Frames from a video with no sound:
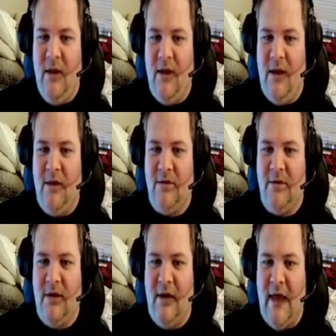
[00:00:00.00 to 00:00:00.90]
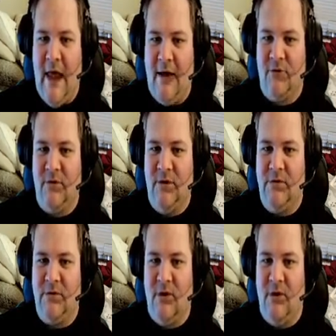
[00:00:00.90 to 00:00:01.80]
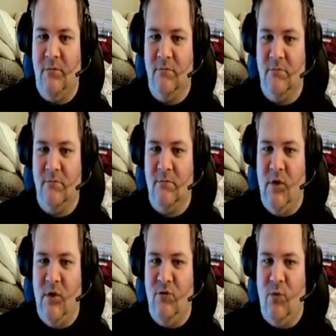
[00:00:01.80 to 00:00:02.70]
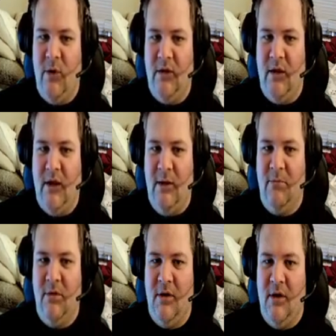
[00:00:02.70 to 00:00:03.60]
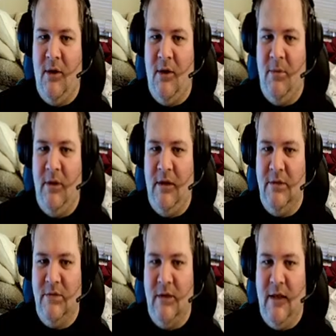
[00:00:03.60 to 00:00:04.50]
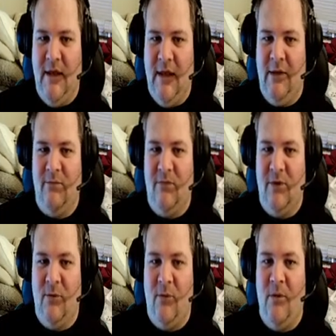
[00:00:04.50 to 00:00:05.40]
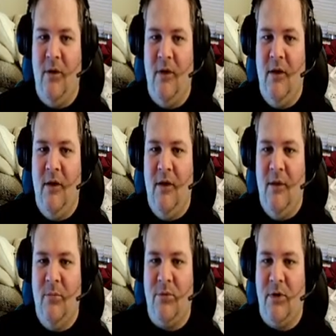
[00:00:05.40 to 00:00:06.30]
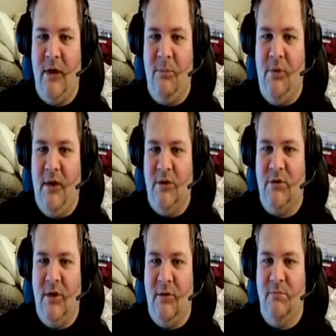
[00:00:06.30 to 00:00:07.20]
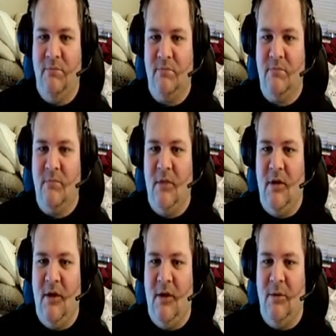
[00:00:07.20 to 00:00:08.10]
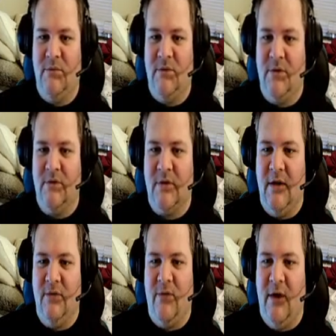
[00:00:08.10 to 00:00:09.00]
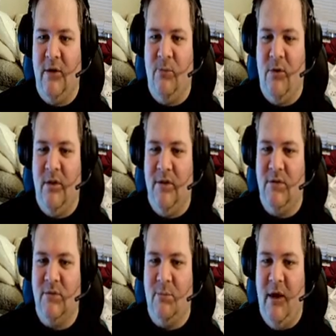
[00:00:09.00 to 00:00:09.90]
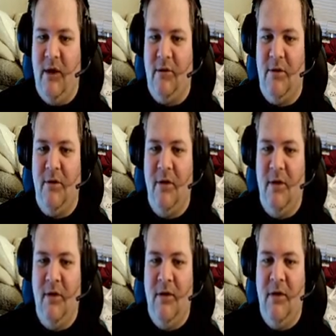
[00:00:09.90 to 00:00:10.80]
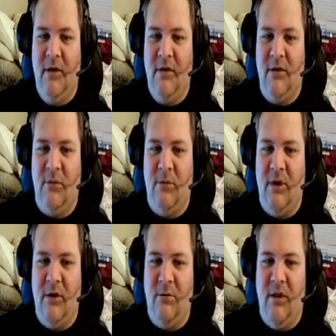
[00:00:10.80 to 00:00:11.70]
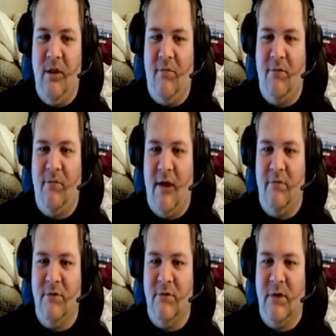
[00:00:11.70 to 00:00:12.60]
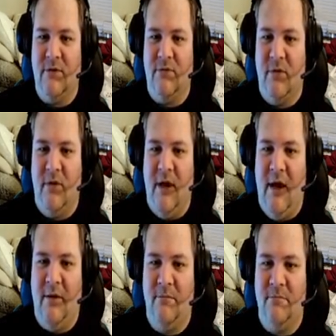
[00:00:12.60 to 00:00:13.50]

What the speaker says: and actually start enjoying the game because it can feel pretty punishing. So this guy's fighting a woodland spider. You would need to be level 5 or 6 for that.